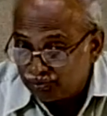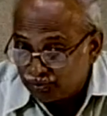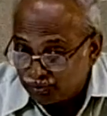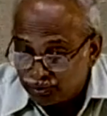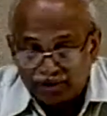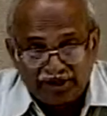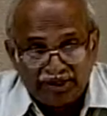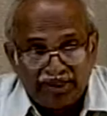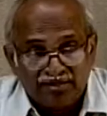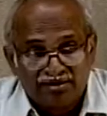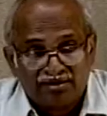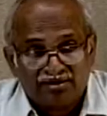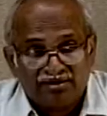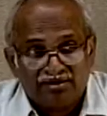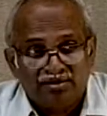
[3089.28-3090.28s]

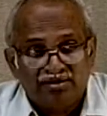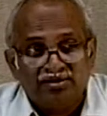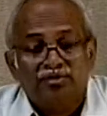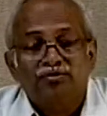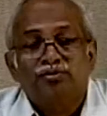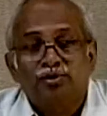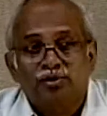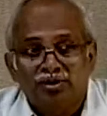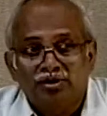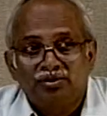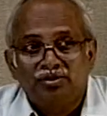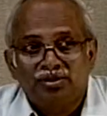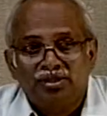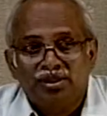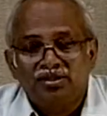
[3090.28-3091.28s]
hotels, floating
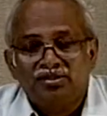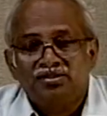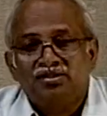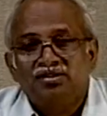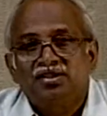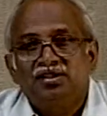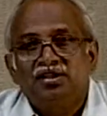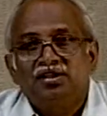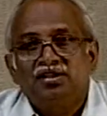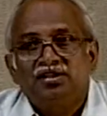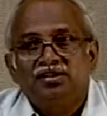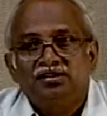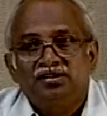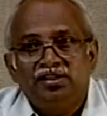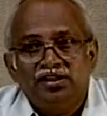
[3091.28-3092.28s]
hotels,
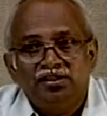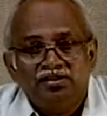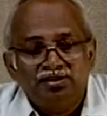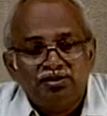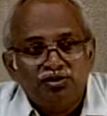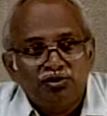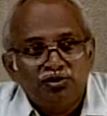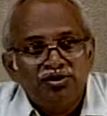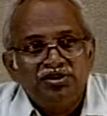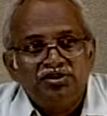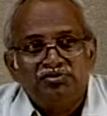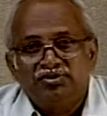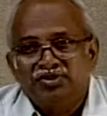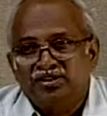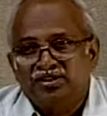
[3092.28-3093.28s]
then the
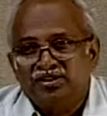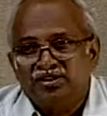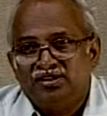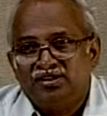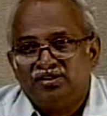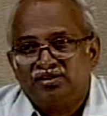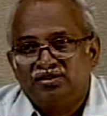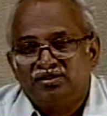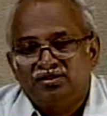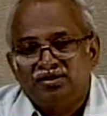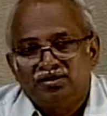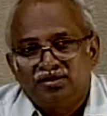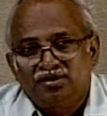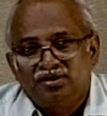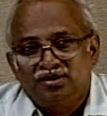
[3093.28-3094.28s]
tourism circuit.
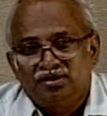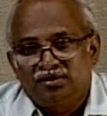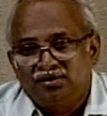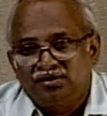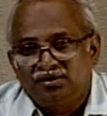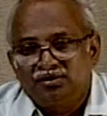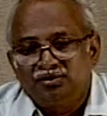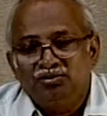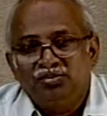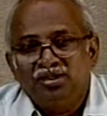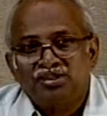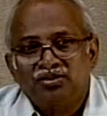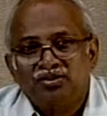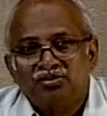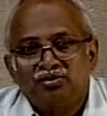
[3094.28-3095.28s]
You
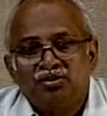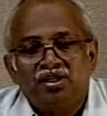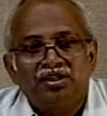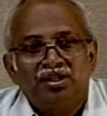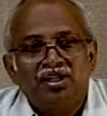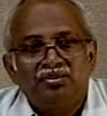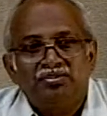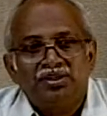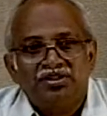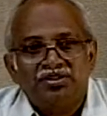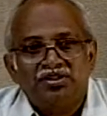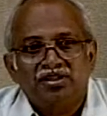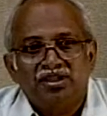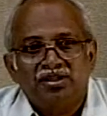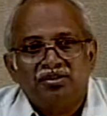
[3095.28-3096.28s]
mentioned one, I will
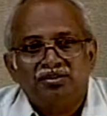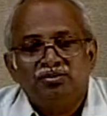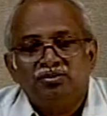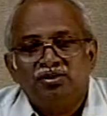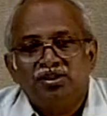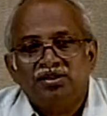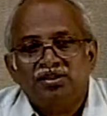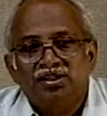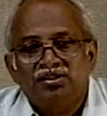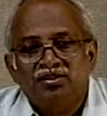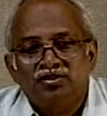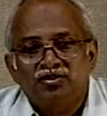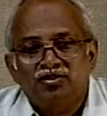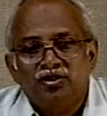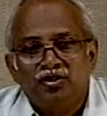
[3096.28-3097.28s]
mention another one, that
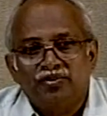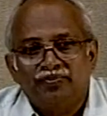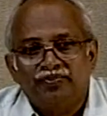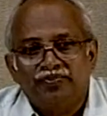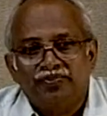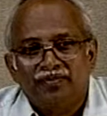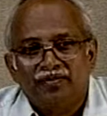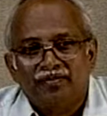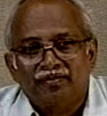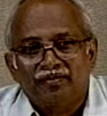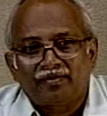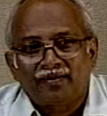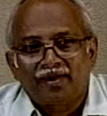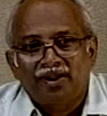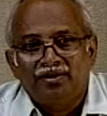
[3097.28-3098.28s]
is
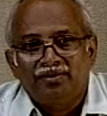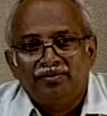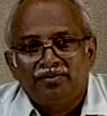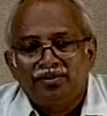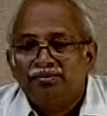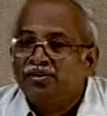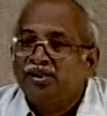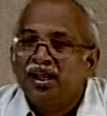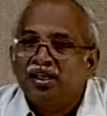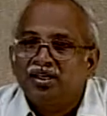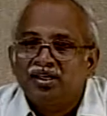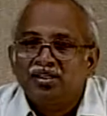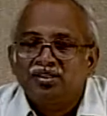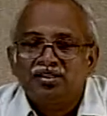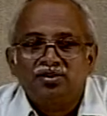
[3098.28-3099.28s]
from
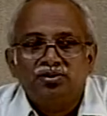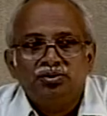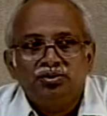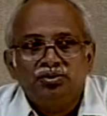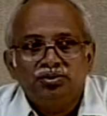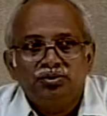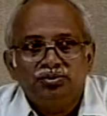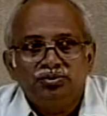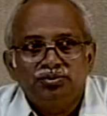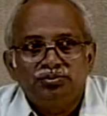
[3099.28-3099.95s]
Calcutta to